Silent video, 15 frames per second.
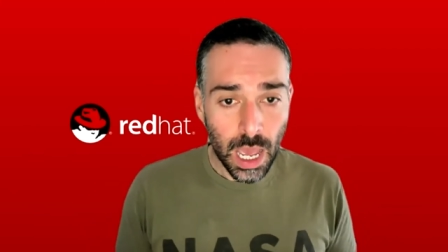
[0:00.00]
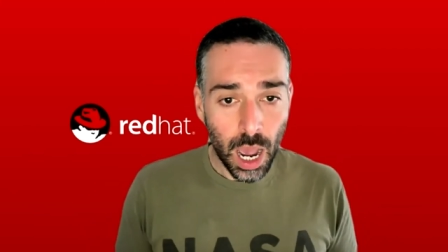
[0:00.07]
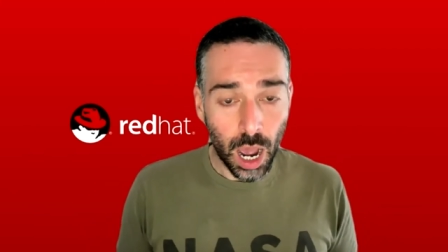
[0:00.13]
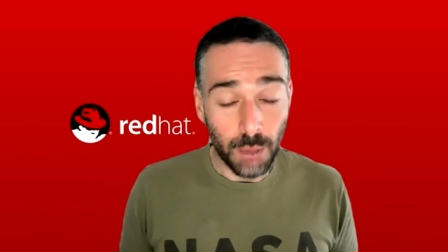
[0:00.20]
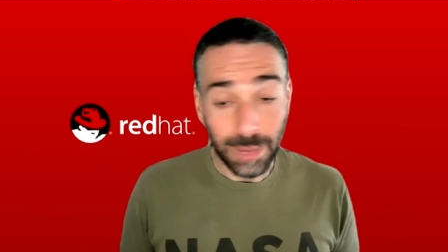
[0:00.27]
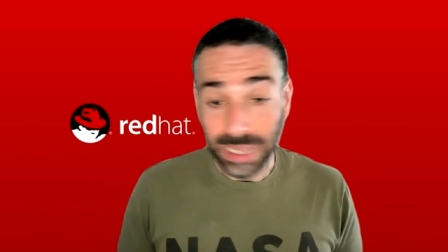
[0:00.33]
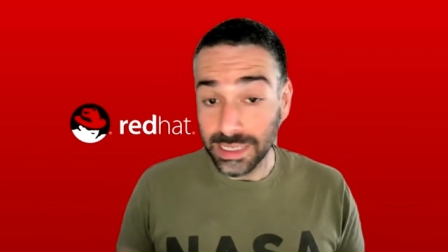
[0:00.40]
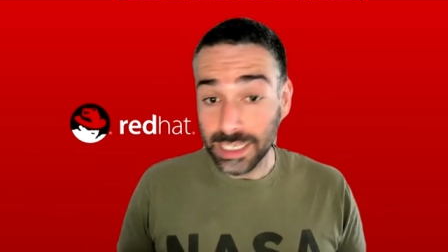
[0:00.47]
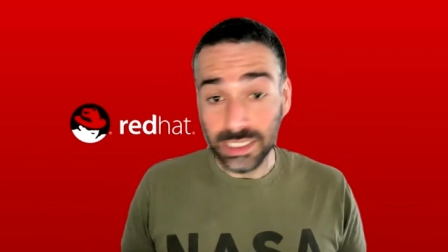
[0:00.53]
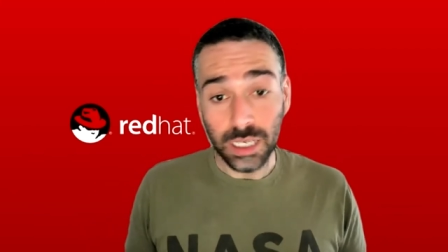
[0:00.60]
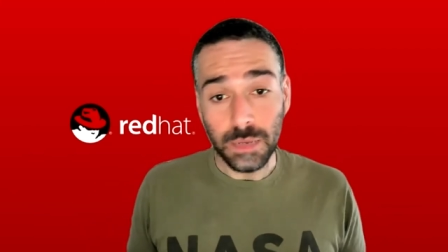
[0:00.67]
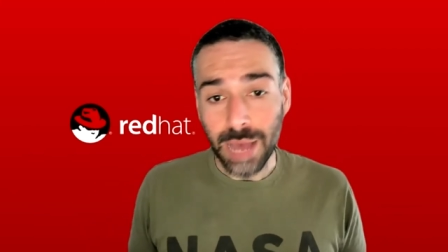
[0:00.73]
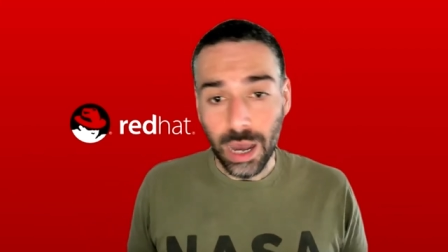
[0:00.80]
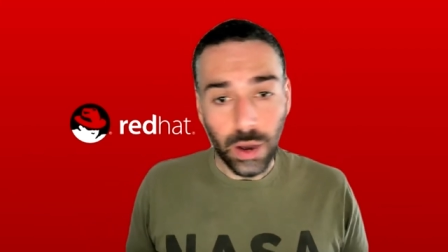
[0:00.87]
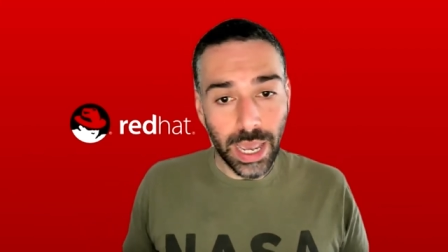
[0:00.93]
um, and they
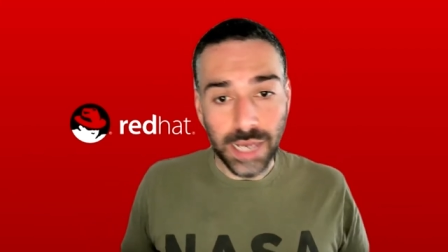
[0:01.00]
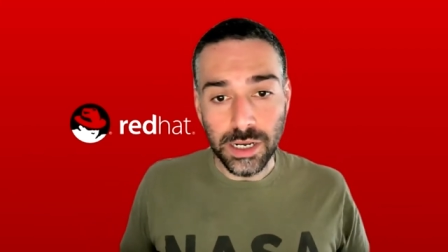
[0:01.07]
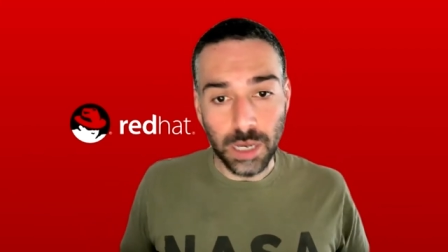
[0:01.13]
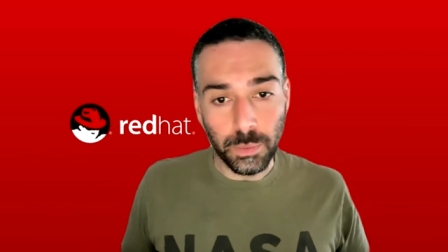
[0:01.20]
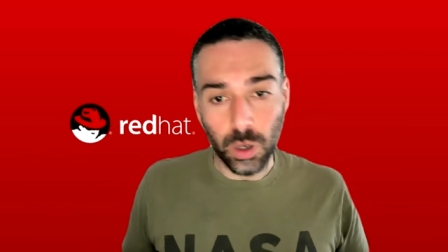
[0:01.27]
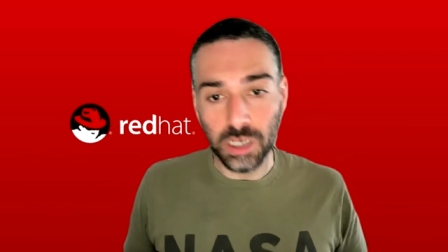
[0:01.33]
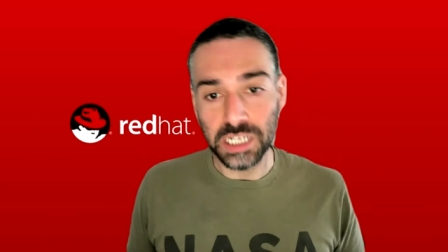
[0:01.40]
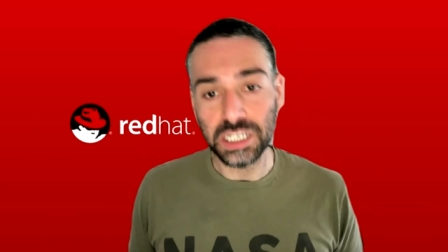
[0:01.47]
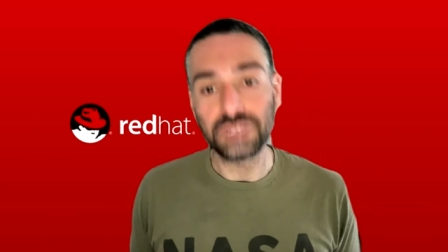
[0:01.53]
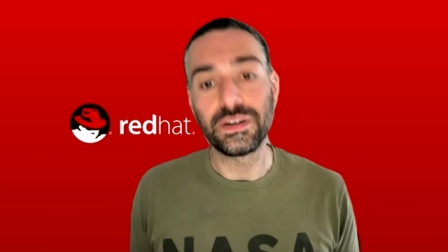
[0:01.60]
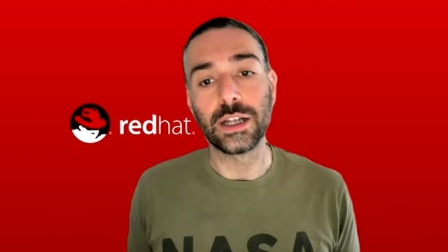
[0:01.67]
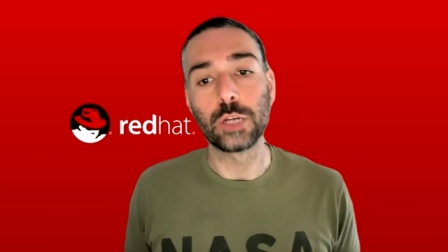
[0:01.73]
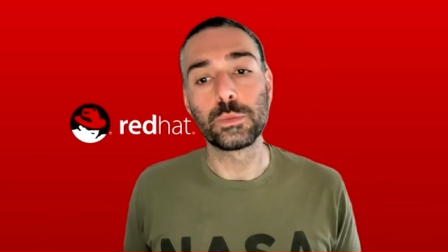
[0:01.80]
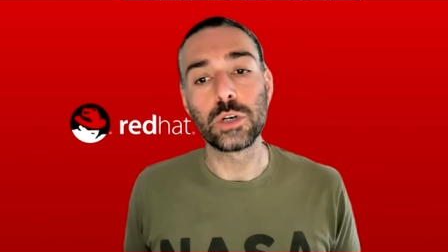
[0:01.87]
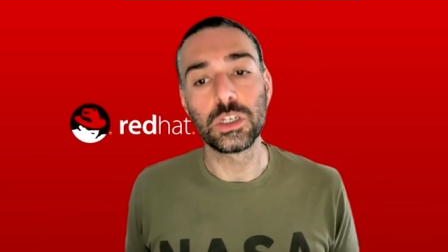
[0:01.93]
somehow end up on a
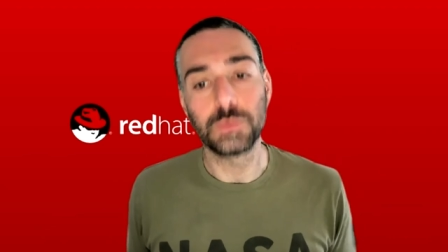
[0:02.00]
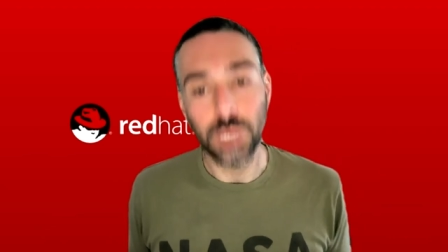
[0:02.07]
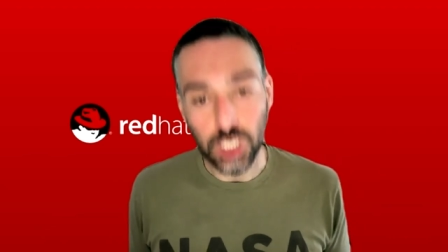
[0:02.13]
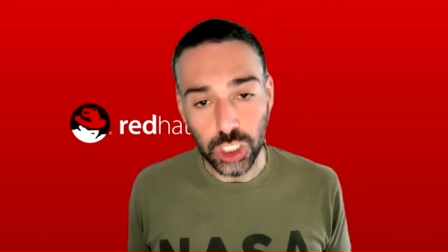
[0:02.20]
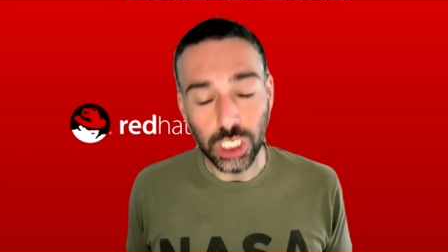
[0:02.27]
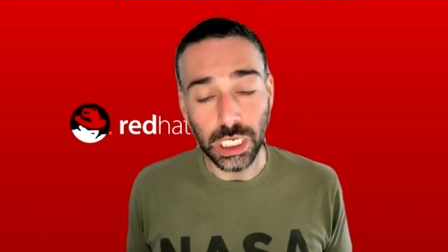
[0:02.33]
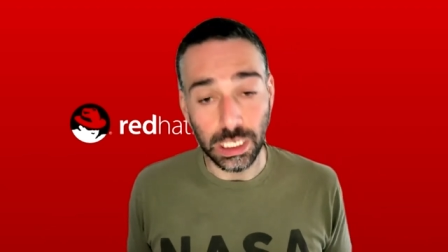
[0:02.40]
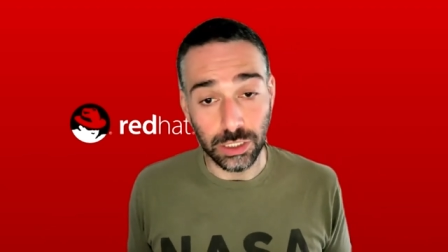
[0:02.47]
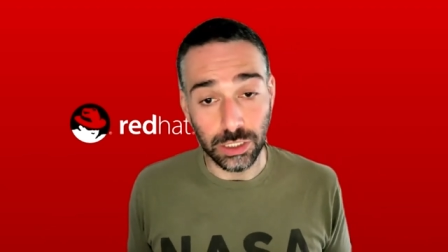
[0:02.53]
developer's machine.